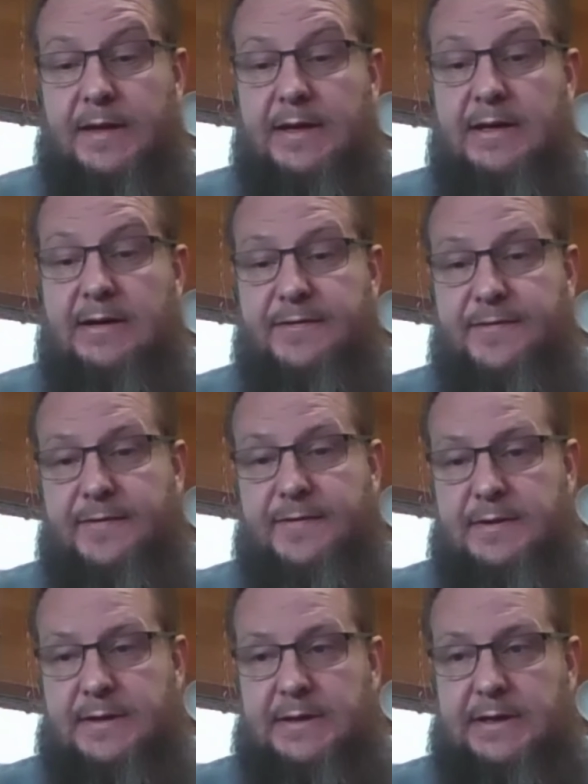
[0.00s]
If
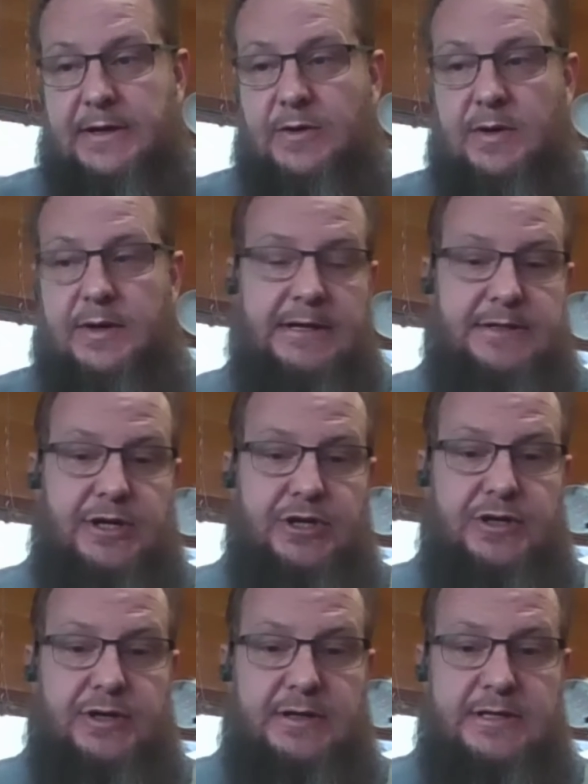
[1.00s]
an
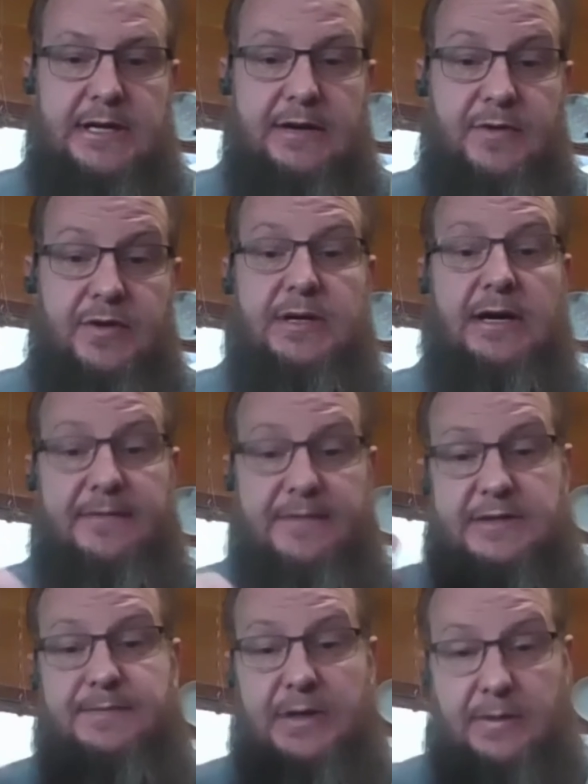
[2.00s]
organization in the state of Utah, if
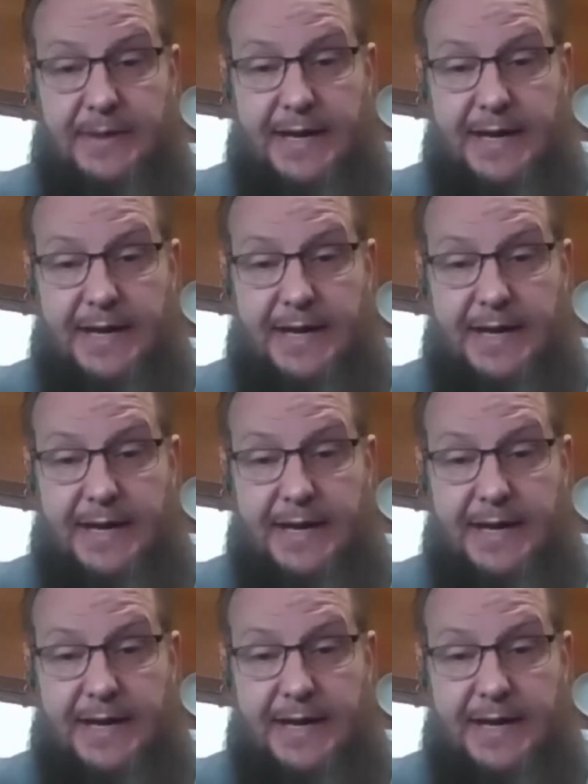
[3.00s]
this bill